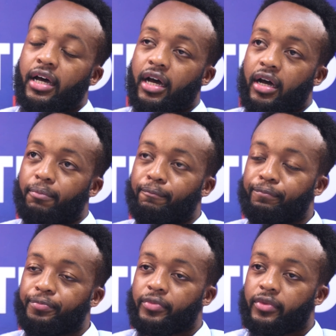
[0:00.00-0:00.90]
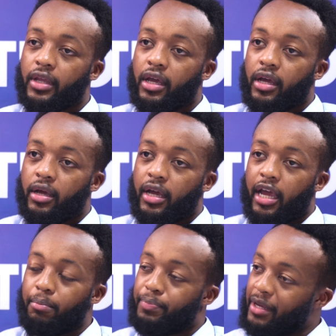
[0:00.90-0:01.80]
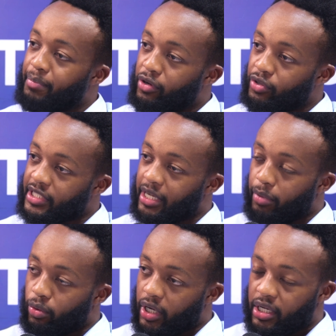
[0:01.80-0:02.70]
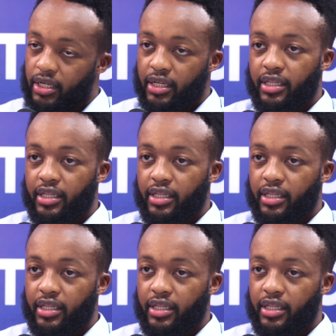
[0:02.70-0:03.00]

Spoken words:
MP because number one,